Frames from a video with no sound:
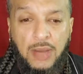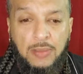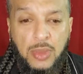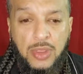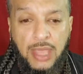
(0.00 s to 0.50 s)

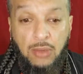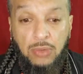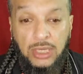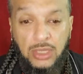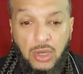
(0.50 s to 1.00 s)
that
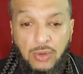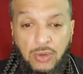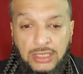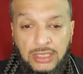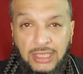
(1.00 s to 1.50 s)
we know
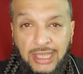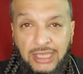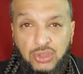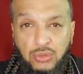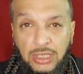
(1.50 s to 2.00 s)

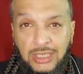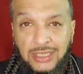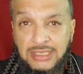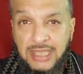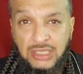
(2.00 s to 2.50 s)
intellectually is
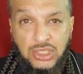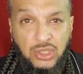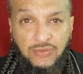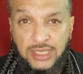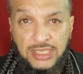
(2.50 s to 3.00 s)
not
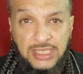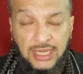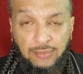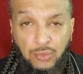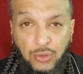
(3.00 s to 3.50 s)
serving us
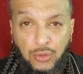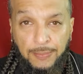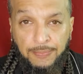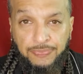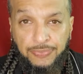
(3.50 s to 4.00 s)
anymore
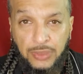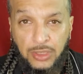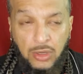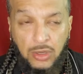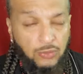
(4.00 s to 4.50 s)

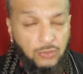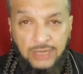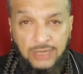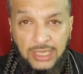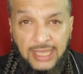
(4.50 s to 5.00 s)
on
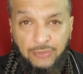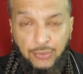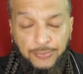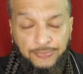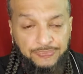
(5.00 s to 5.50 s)
whatever
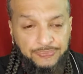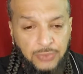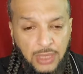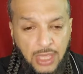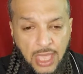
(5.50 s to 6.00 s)
level,
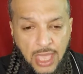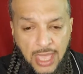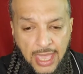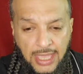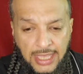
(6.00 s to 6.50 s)

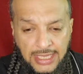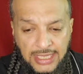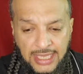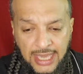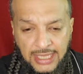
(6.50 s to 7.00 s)

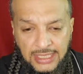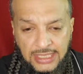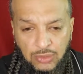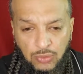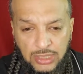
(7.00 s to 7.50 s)

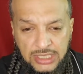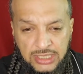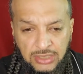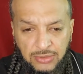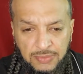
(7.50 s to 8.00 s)
yet we
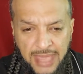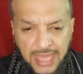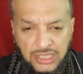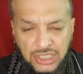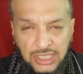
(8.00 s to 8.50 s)
still
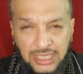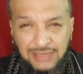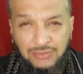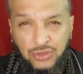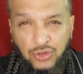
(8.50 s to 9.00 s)
manage to
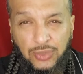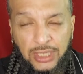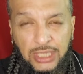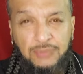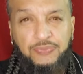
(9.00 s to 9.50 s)
keep doing it.